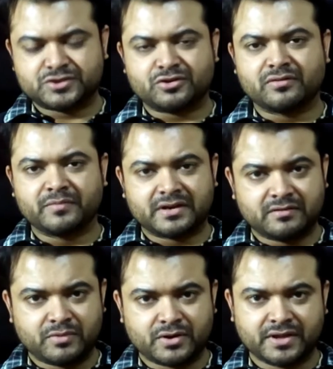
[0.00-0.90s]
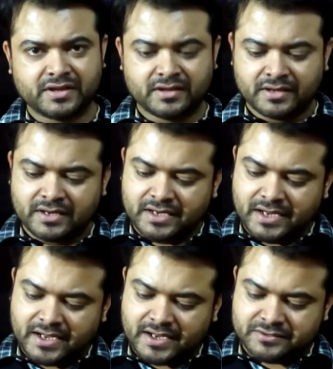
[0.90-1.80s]
strong metal body
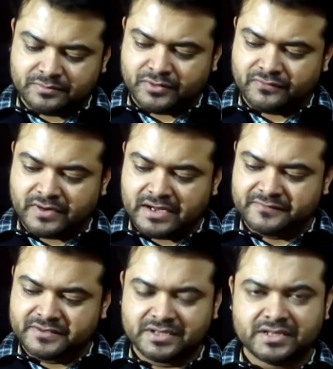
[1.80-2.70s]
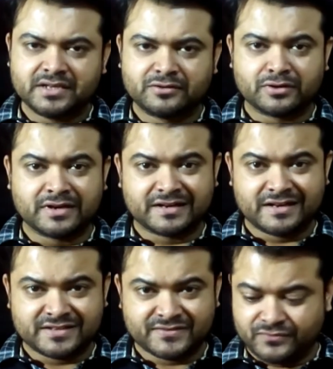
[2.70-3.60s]
and 2.5D Gorilla
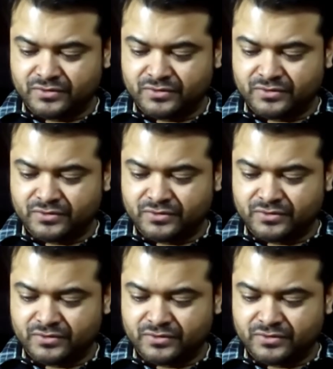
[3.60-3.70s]
Glass